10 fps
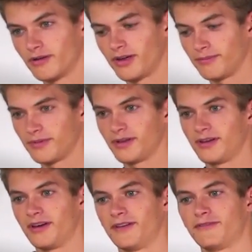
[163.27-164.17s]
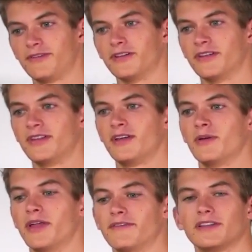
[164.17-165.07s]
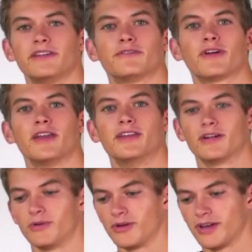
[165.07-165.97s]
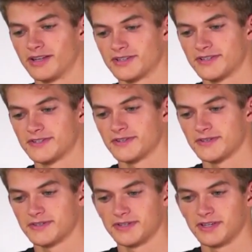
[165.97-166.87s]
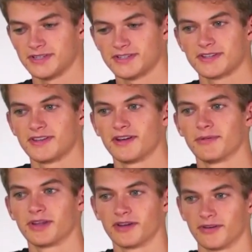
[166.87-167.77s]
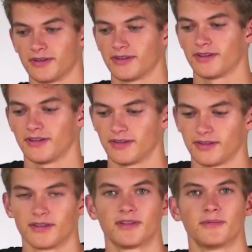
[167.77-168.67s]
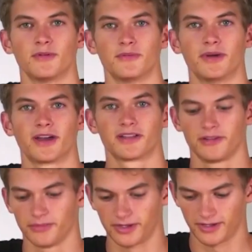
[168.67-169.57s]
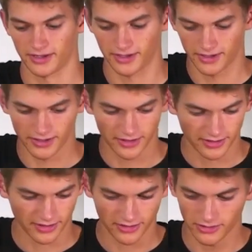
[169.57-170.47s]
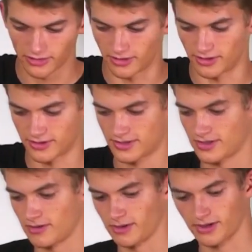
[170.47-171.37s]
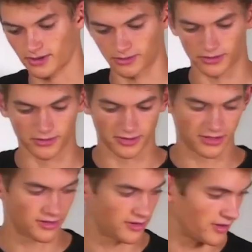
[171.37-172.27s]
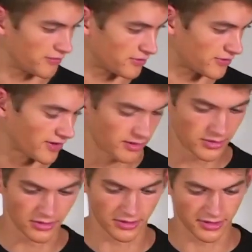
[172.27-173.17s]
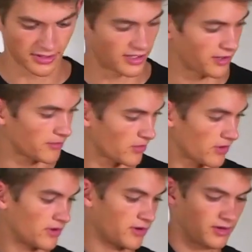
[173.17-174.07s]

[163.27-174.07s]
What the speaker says: Wait, it fell. We'll have it live right here where you guys can still see it. There we go. Move back a little bit. Good, so we can throw the knife aside. We don't need that anymore.